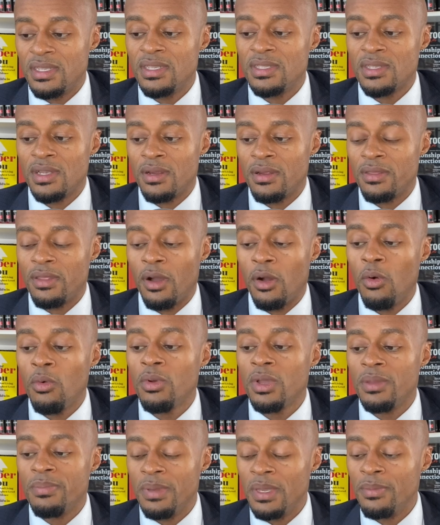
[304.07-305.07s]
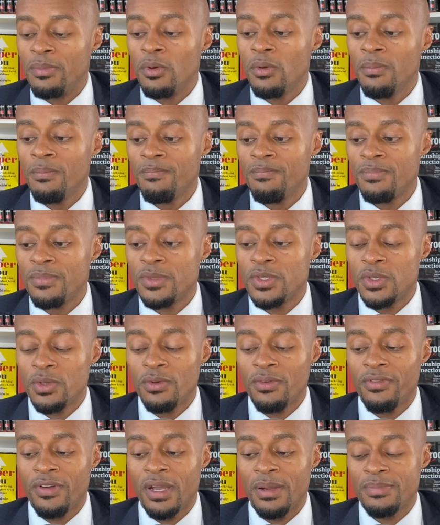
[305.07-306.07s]
these are the only people, 2
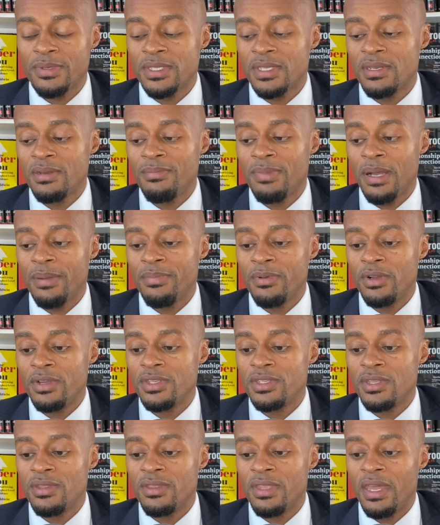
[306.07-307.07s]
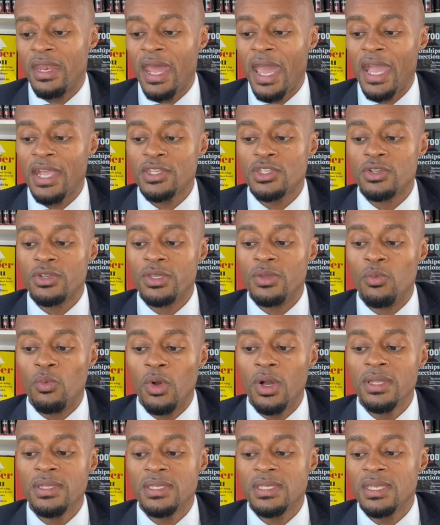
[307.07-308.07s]
to 5% of the population, that actually
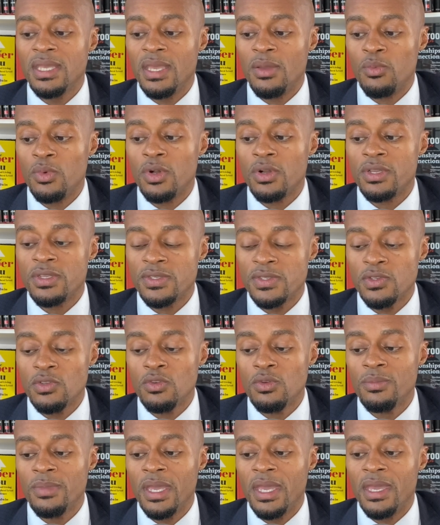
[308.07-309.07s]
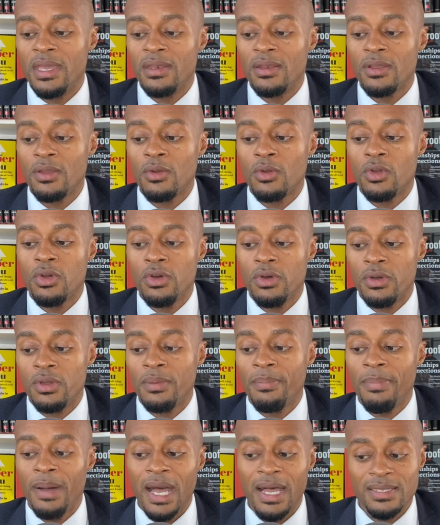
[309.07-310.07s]
want and will consume and
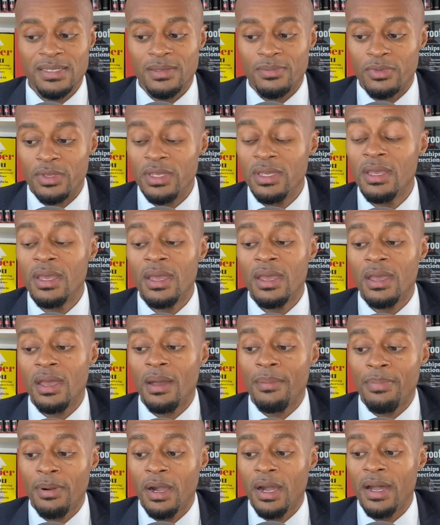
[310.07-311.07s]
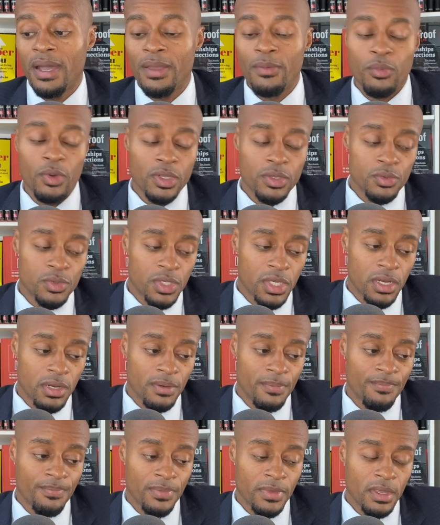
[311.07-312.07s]
could possibly apply what you
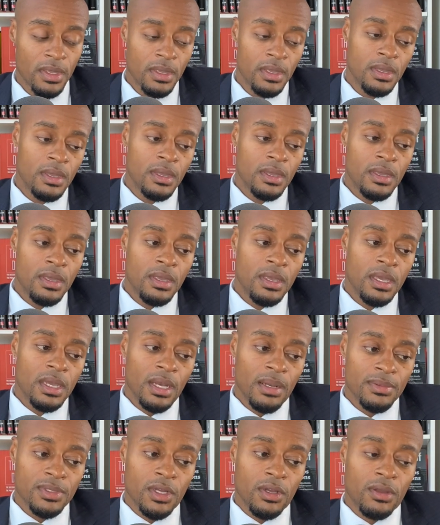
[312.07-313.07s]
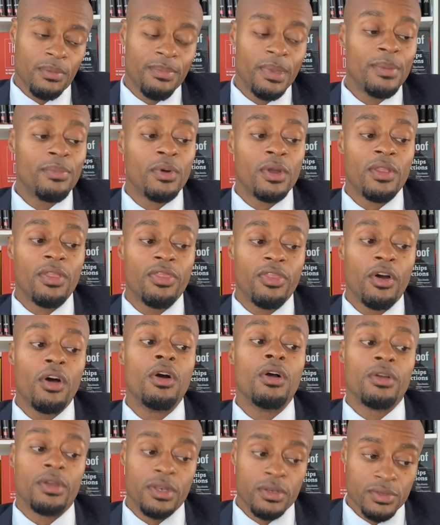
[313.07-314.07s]
share. And I'm talking people in
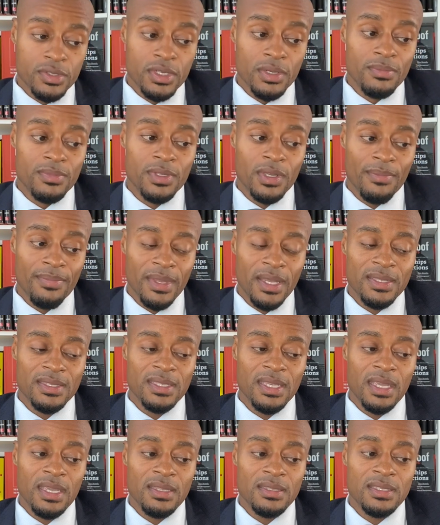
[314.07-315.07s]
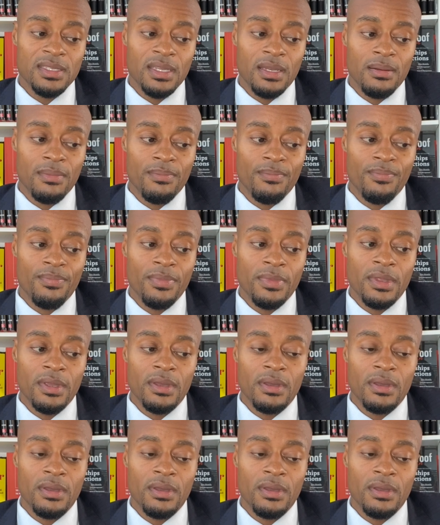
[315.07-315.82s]
thought leadership. So I'm not saying some